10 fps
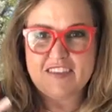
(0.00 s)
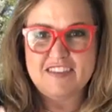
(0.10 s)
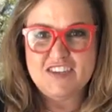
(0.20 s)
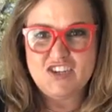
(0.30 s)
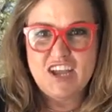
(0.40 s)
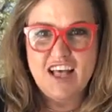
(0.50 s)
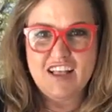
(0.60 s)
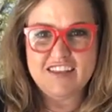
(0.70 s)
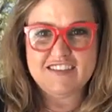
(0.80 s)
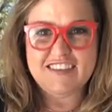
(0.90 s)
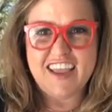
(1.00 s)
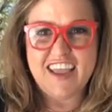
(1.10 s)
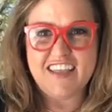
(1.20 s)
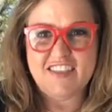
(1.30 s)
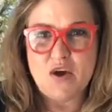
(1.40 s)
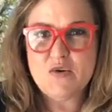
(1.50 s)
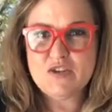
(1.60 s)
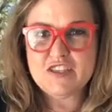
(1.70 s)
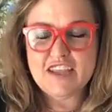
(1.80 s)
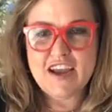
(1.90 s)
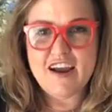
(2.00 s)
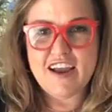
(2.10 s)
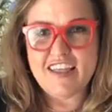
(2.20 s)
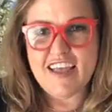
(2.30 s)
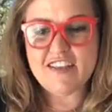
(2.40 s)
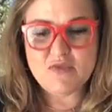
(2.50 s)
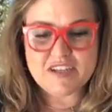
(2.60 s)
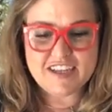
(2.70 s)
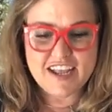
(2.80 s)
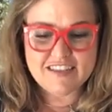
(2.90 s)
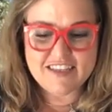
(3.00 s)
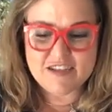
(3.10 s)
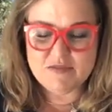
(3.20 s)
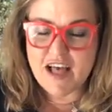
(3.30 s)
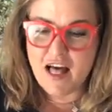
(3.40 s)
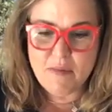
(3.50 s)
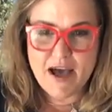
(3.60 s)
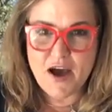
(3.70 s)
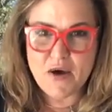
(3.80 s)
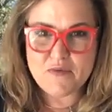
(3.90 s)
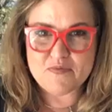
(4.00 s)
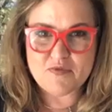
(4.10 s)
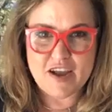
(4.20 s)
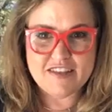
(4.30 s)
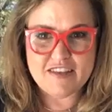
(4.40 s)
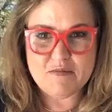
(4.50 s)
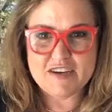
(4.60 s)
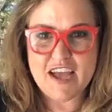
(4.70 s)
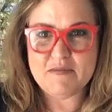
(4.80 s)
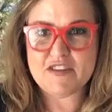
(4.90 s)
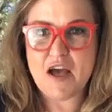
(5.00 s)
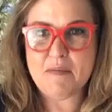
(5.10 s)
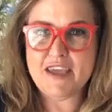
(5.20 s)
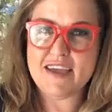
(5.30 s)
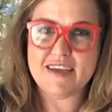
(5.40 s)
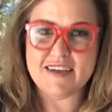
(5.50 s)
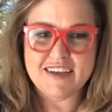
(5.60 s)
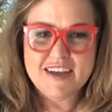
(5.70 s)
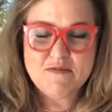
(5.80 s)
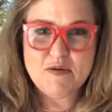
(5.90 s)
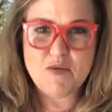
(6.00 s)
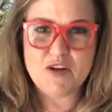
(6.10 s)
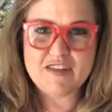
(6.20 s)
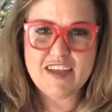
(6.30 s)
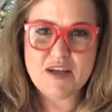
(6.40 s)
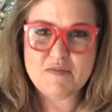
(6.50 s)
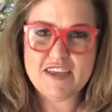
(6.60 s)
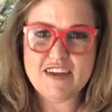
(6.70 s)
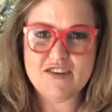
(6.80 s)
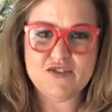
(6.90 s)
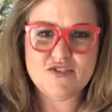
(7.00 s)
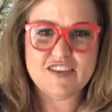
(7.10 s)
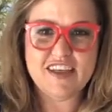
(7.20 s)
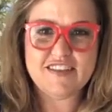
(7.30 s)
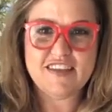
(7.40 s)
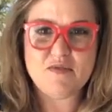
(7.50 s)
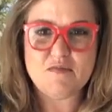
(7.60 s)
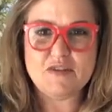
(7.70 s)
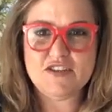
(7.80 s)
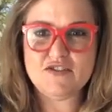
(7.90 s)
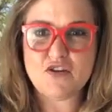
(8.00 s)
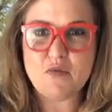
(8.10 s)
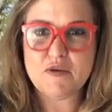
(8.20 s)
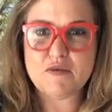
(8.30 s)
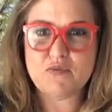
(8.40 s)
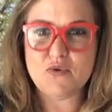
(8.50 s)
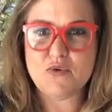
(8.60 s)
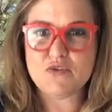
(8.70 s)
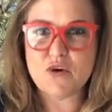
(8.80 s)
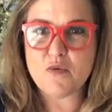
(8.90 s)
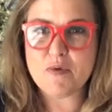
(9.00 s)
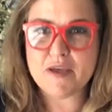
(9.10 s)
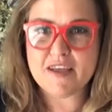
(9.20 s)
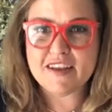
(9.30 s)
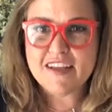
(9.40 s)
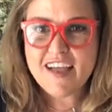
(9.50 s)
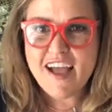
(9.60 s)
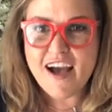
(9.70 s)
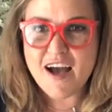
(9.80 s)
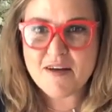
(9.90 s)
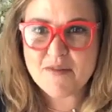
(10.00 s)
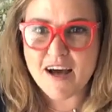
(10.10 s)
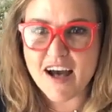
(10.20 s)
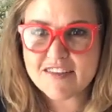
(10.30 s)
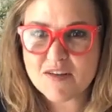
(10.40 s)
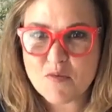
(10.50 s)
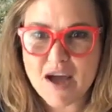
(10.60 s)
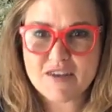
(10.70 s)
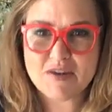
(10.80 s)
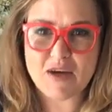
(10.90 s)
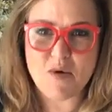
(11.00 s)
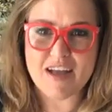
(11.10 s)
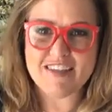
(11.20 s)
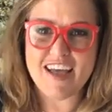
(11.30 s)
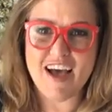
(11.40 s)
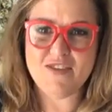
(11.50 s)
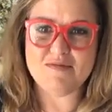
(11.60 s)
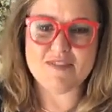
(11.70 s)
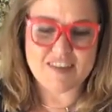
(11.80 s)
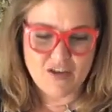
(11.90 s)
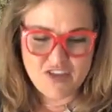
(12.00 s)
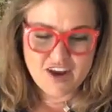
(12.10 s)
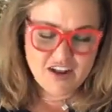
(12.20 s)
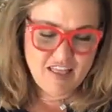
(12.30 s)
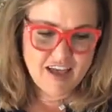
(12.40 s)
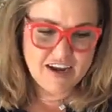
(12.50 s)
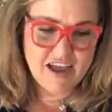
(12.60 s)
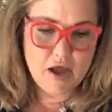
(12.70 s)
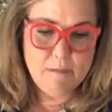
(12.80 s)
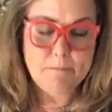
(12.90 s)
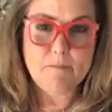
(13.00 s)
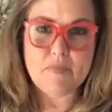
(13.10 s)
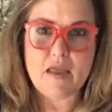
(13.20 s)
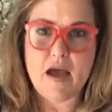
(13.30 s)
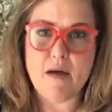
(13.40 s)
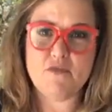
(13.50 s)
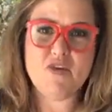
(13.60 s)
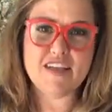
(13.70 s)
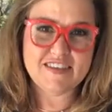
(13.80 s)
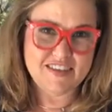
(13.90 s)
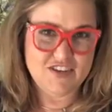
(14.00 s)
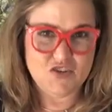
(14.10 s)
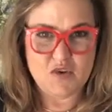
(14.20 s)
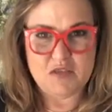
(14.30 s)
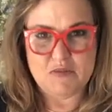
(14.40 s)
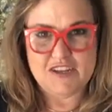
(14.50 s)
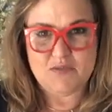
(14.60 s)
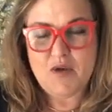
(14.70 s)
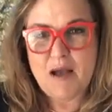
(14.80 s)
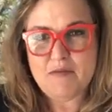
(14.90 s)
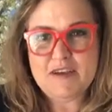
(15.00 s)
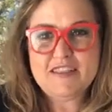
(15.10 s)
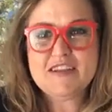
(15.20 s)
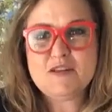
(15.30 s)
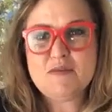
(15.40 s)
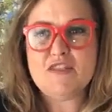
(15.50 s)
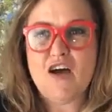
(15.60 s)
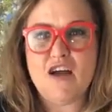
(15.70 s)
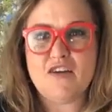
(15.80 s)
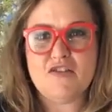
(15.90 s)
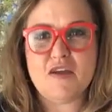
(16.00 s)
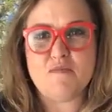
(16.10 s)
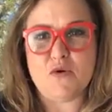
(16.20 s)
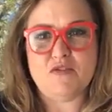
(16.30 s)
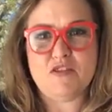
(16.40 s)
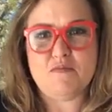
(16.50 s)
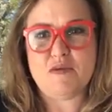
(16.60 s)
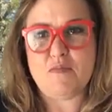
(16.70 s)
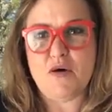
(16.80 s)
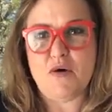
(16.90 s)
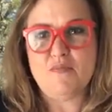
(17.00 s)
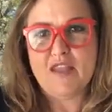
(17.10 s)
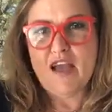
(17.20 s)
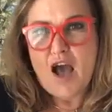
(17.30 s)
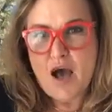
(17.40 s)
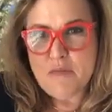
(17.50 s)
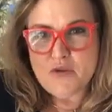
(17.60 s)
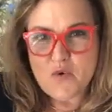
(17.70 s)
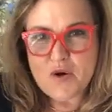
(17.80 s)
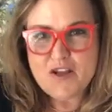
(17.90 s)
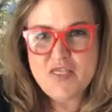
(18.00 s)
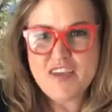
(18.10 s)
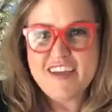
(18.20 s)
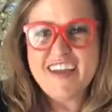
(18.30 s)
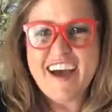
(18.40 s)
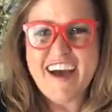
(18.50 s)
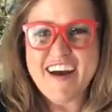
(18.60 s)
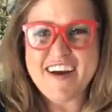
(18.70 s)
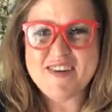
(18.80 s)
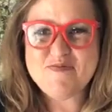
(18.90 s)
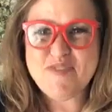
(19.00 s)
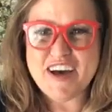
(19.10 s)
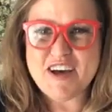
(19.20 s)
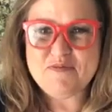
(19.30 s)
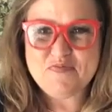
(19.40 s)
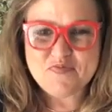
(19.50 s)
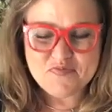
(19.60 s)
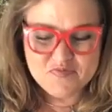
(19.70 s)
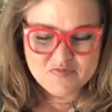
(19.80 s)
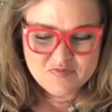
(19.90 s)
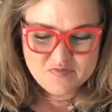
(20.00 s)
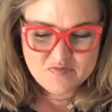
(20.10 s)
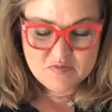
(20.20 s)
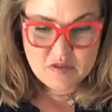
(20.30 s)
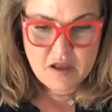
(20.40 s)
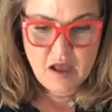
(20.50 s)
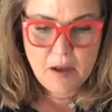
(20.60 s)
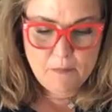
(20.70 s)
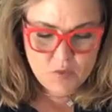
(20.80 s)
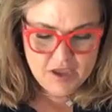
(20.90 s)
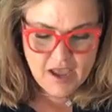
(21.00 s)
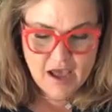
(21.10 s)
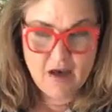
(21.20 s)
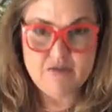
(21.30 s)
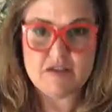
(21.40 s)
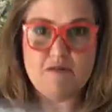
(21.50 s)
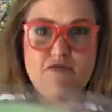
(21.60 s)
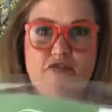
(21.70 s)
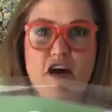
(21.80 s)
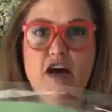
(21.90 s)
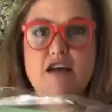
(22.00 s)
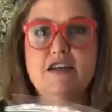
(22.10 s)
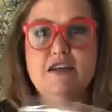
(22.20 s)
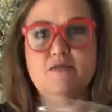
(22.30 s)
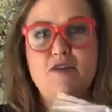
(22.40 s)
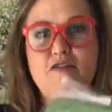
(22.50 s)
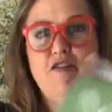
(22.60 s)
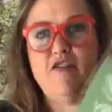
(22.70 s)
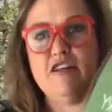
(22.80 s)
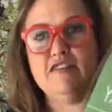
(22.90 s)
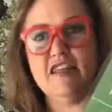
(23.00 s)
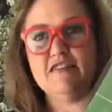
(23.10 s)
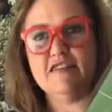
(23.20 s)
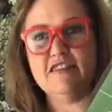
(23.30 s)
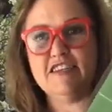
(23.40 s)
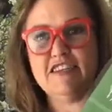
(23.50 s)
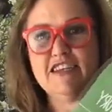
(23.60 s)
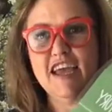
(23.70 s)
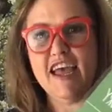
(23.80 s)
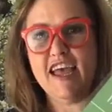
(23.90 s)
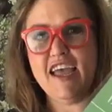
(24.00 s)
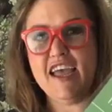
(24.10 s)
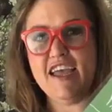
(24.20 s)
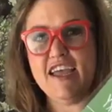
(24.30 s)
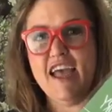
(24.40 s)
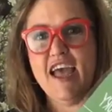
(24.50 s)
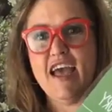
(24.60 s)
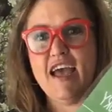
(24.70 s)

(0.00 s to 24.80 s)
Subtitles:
seashells, and the ocean there, and that's what today's theme's all about, right? Summertime's coming. Memorial Day will be here. Usually that's like when beaches open, pools open. Awesome, Wanda. We got Wanda in the house from South Carolina. You guys get to enjoy the beach probably a little bit longer than most of the people up north. But we have some fun. We have a fun stencil today.